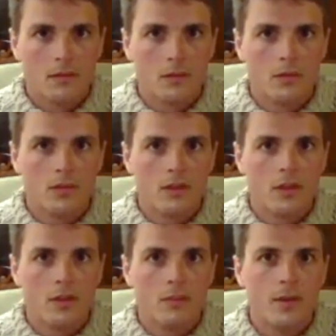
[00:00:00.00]
So we'll
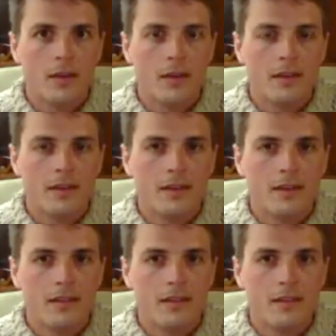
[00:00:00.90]
start by
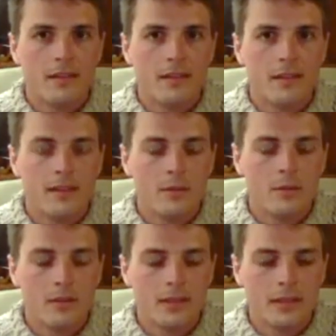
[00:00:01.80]

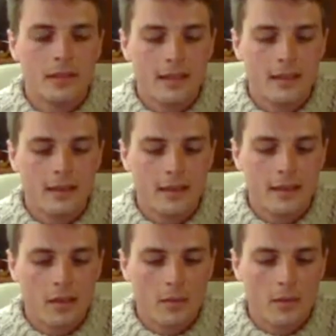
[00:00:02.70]
deliberately
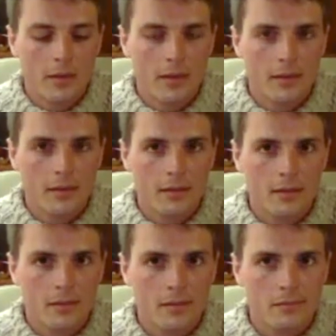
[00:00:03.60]
lengthening our breaths,